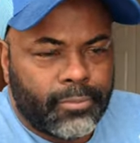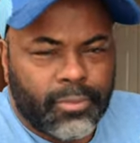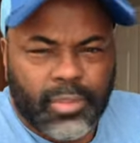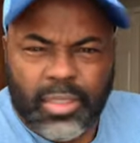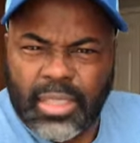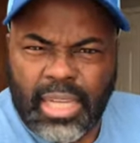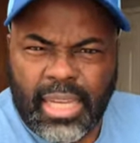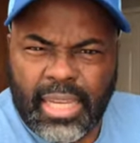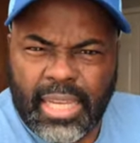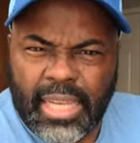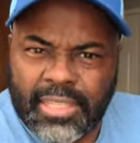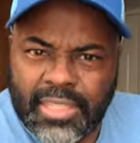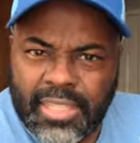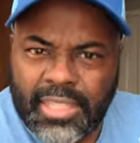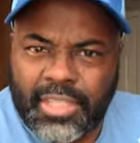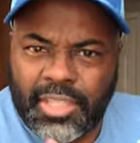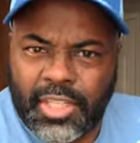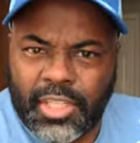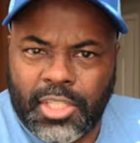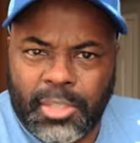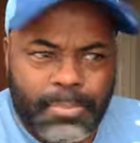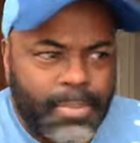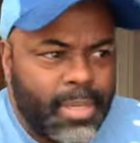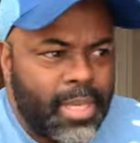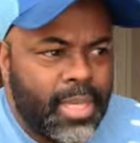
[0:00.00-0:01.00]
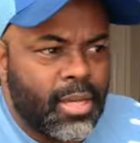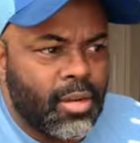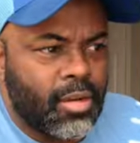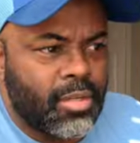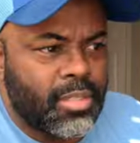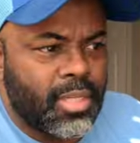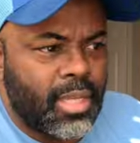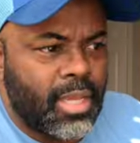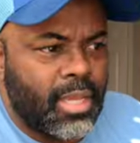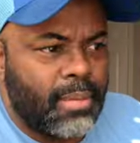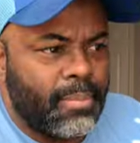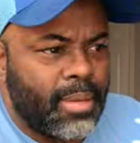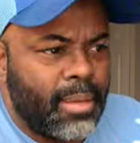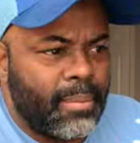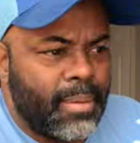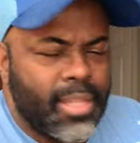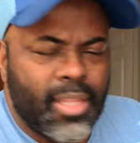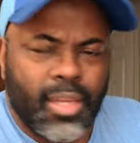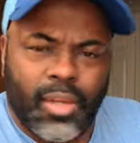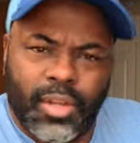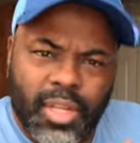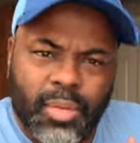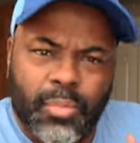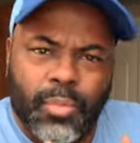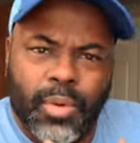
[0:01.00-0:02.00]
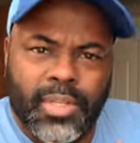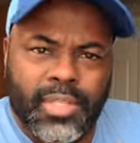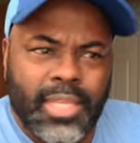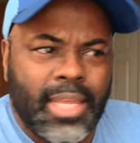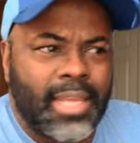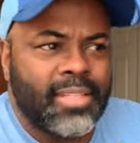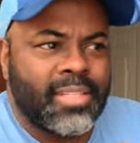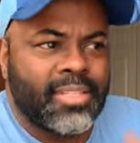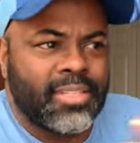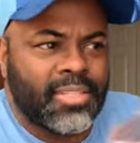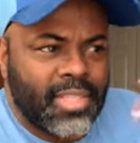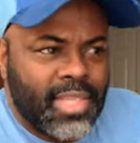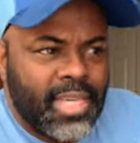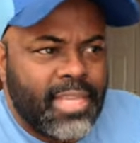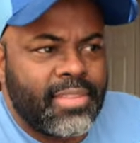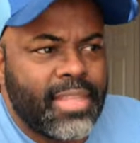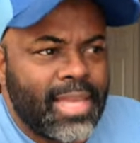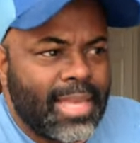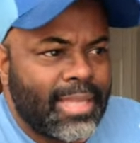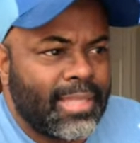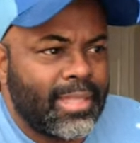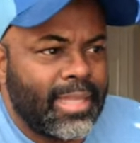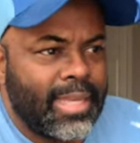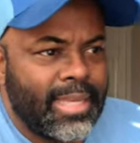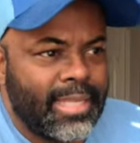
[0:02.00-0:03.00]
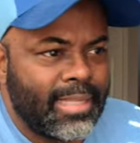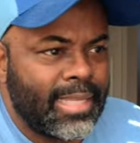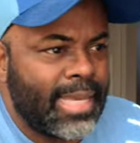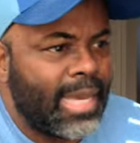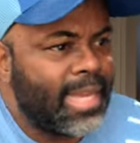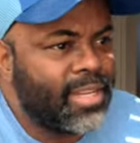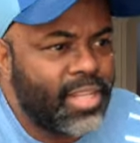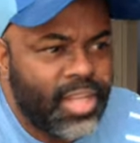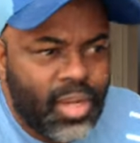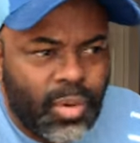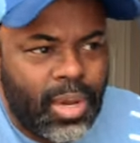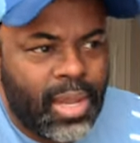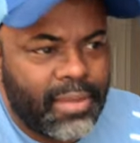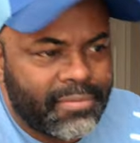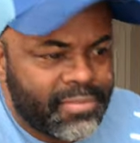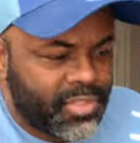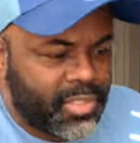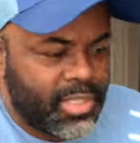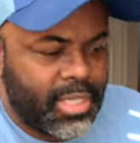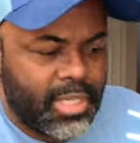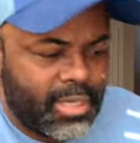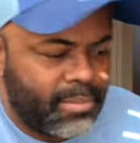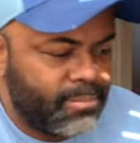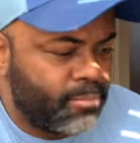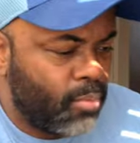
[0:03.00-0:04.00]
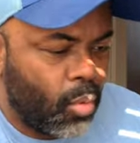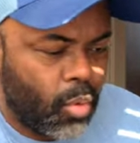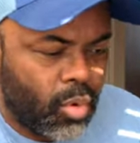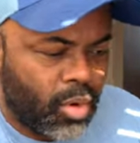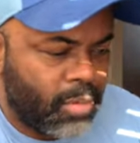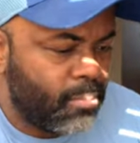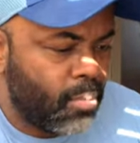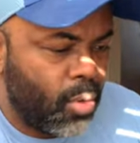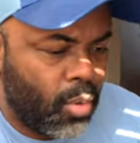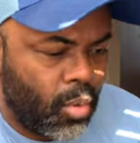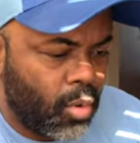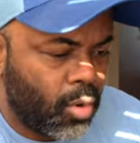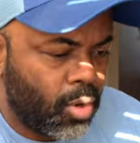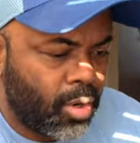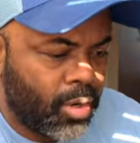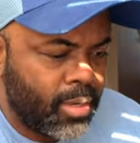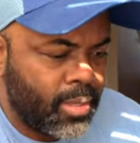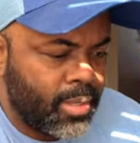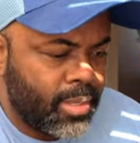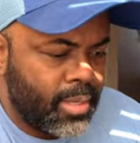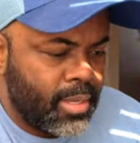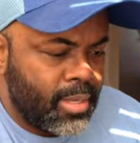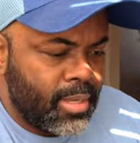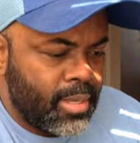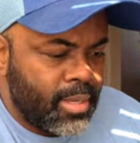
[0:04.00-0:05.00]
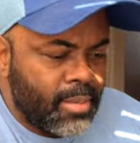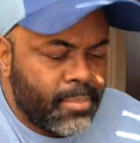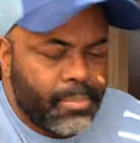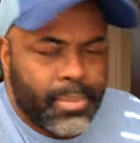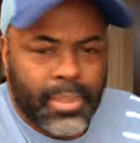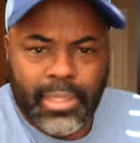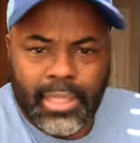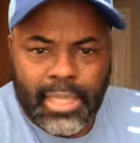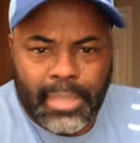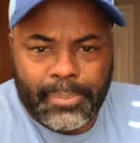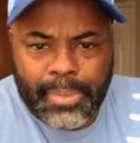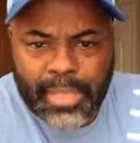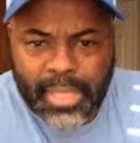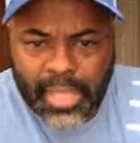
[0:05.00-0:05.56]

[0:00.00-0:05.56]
Like, is it just me or is, am I the only one that has seen that lately? I know I've seen it more and more, but let me